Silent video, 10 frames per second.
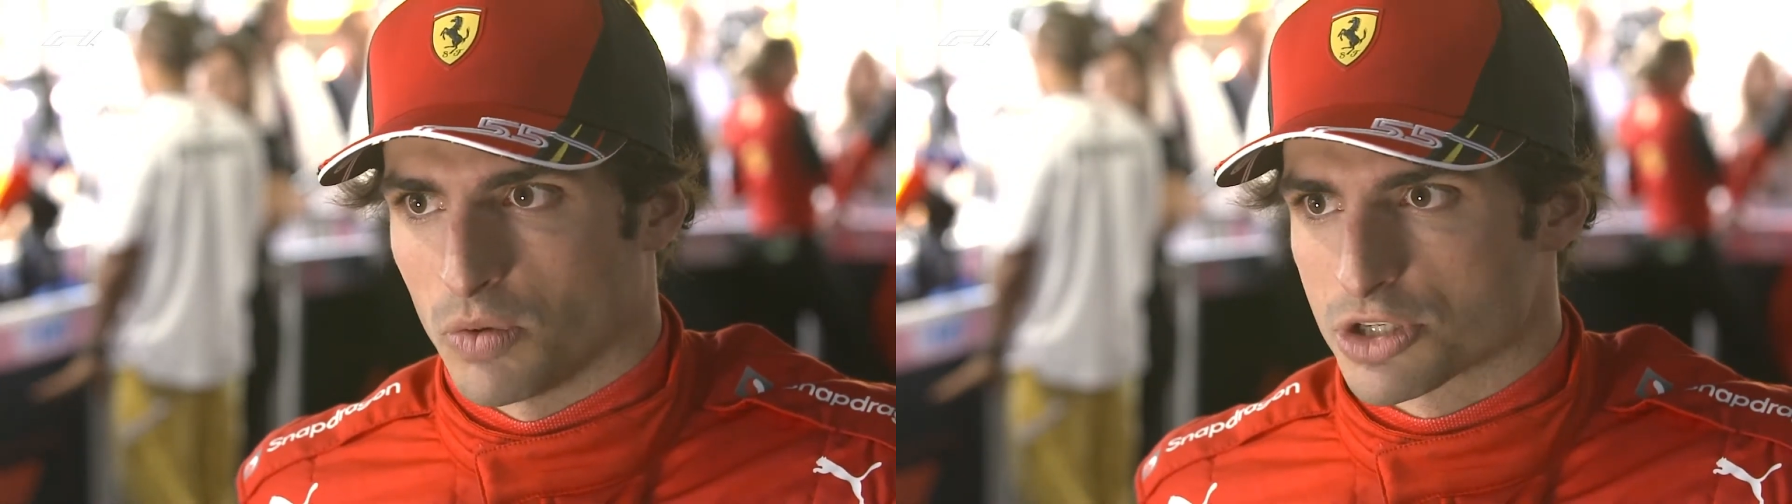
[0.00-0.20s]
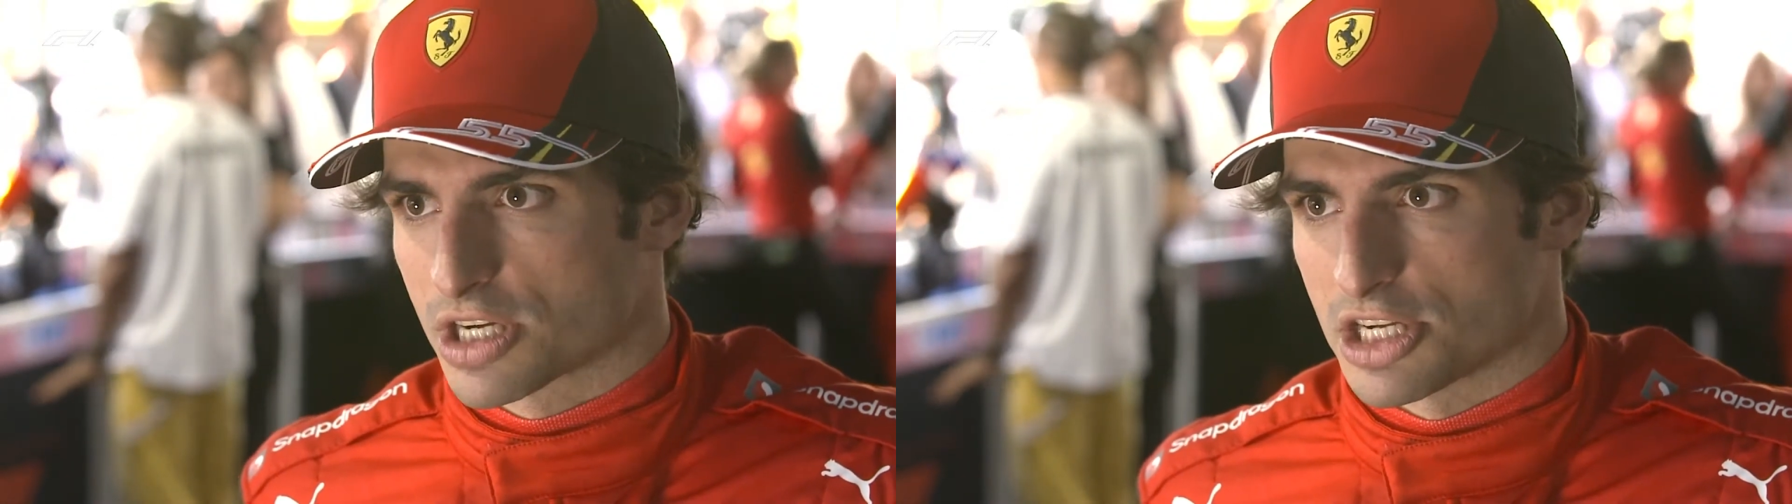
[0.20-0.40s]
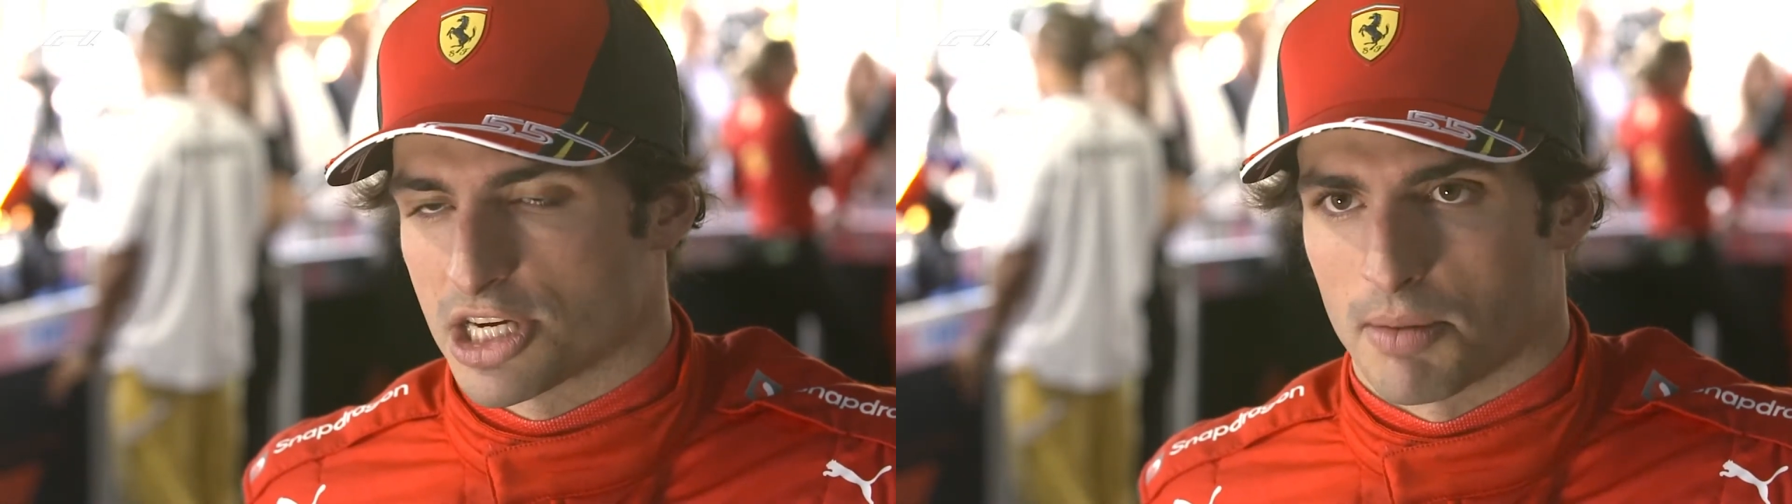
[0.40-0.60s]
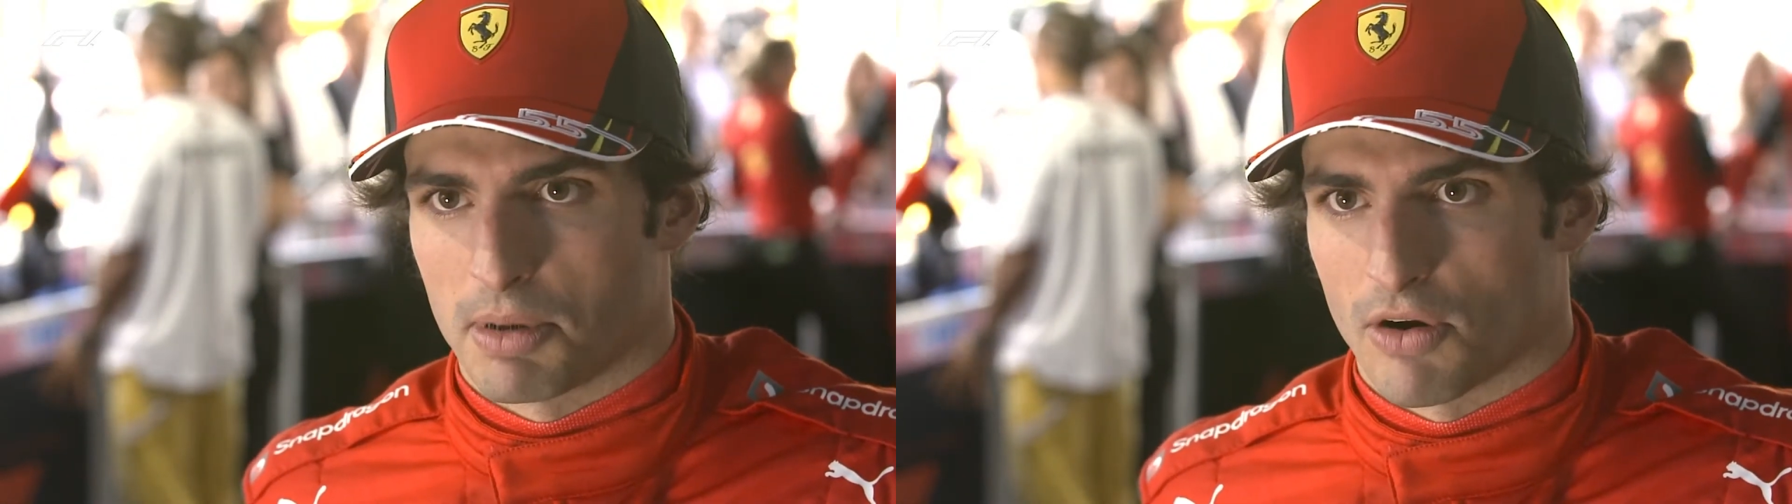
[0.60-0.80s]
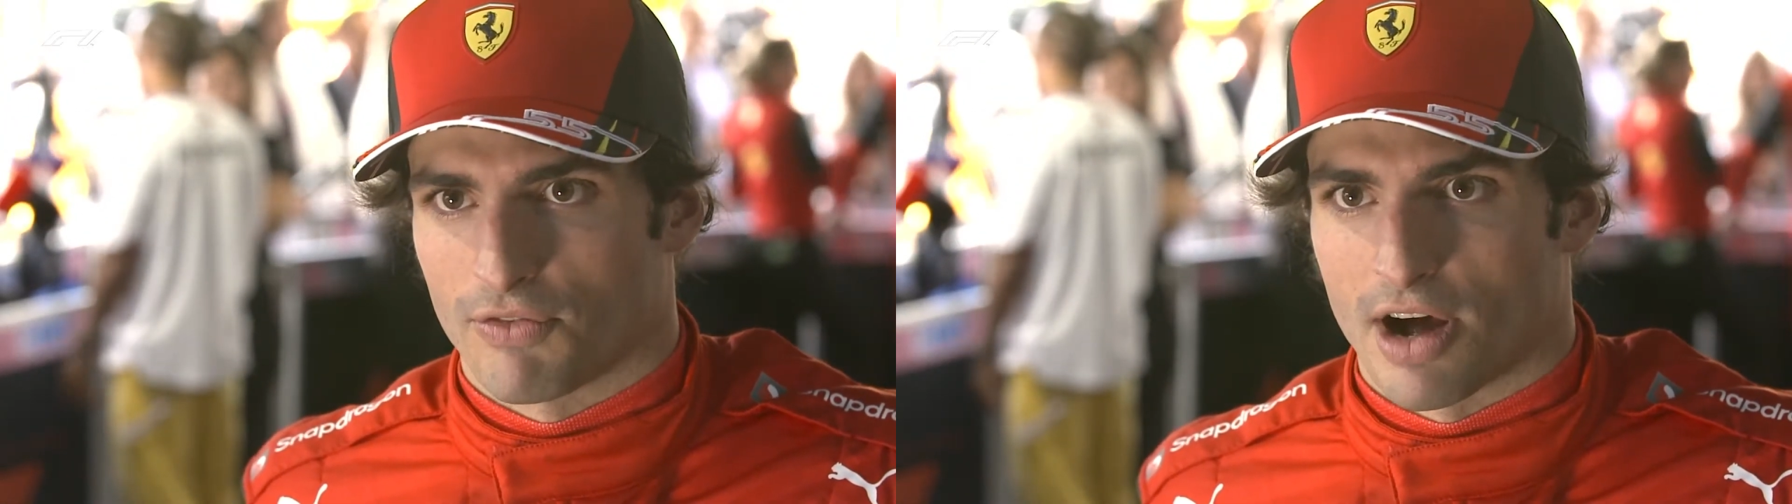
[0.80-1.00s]
was catching a
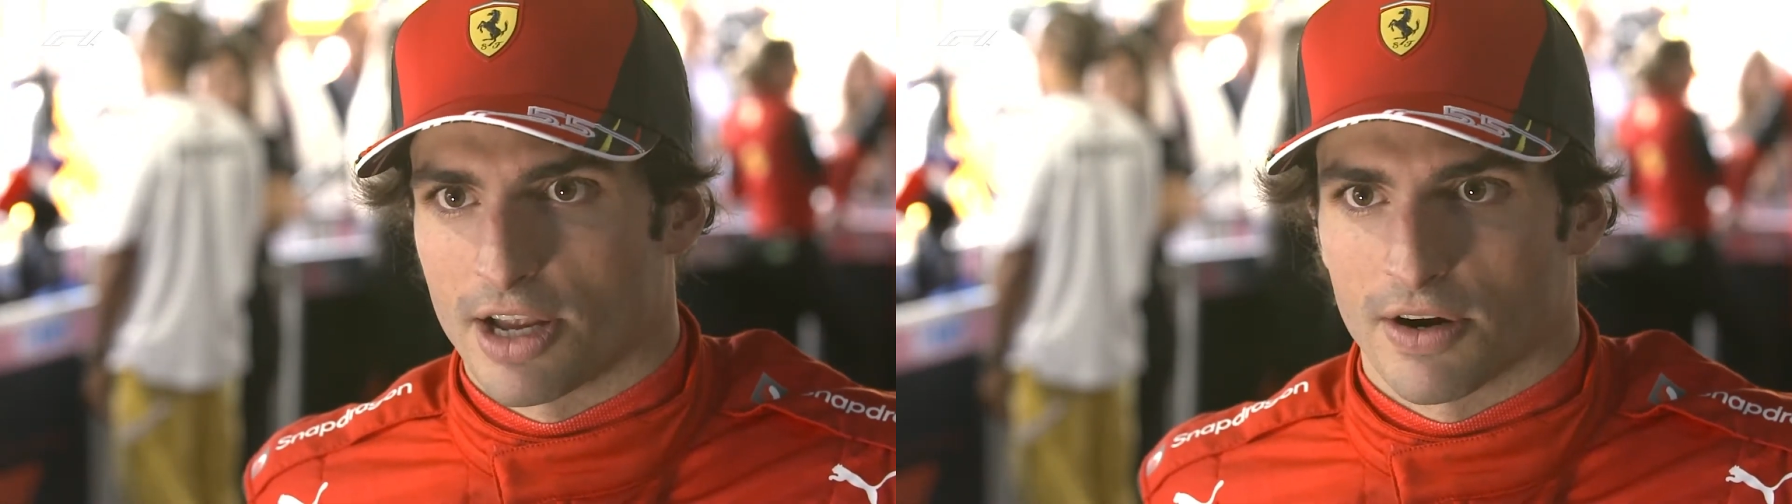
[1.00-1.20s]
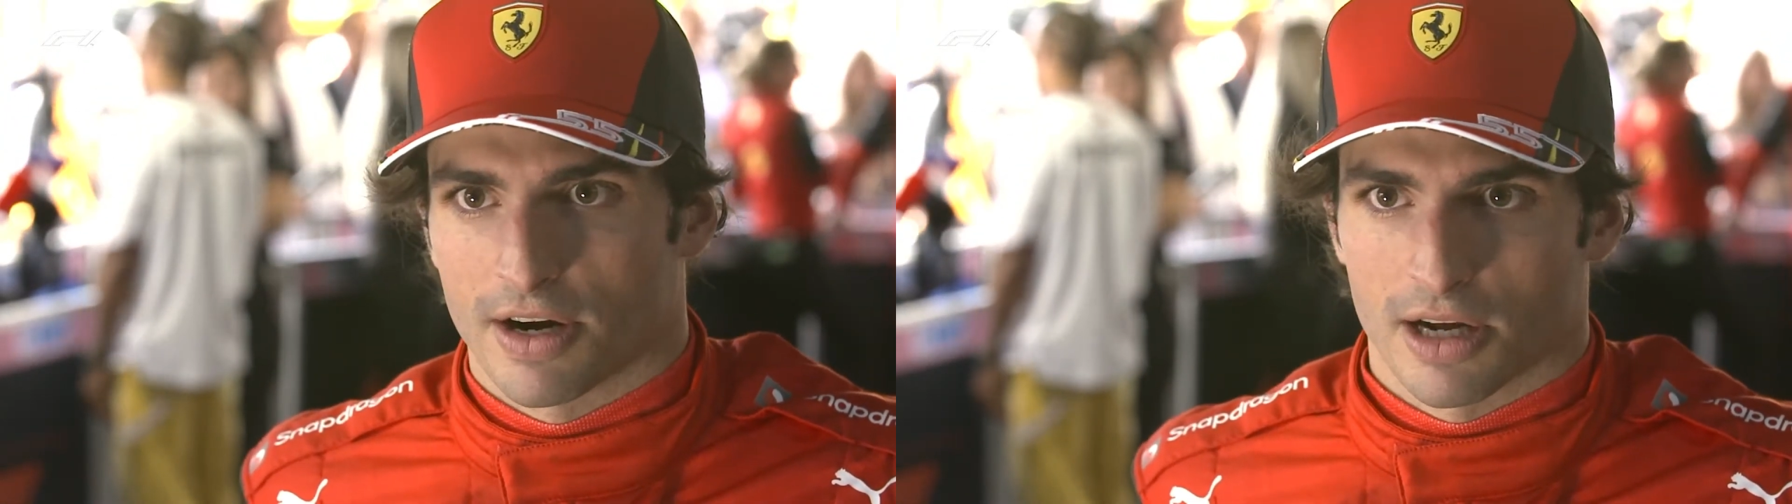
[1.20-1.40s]
bit of fire,